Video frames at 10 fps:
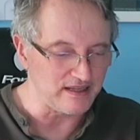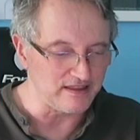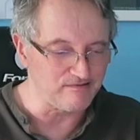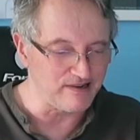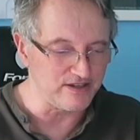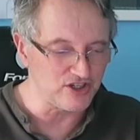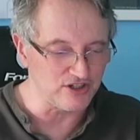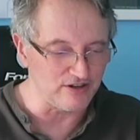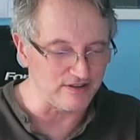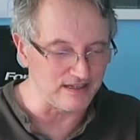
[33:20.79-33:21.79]
In the green
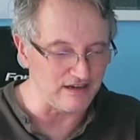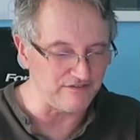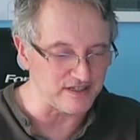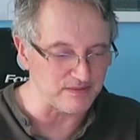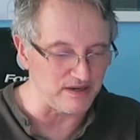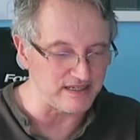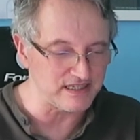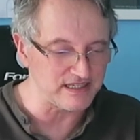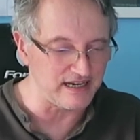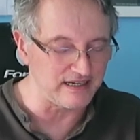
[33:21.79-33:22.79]
shirt on the left is my
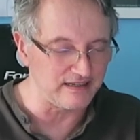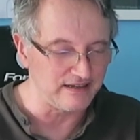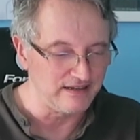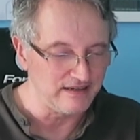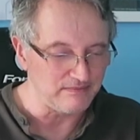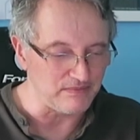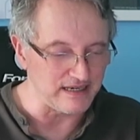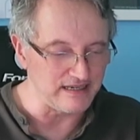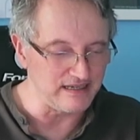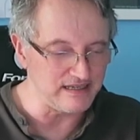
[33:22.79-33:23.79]
son,
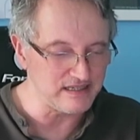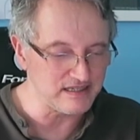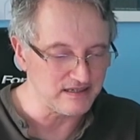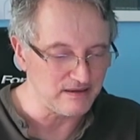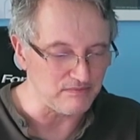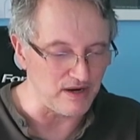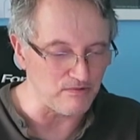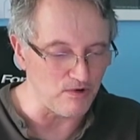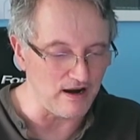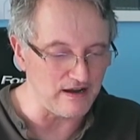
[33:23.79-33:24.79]
my niece,
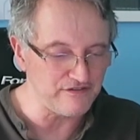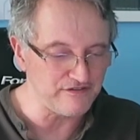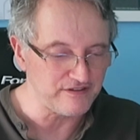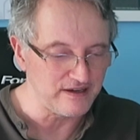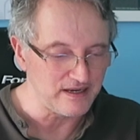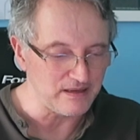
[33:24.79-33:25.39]
my wife,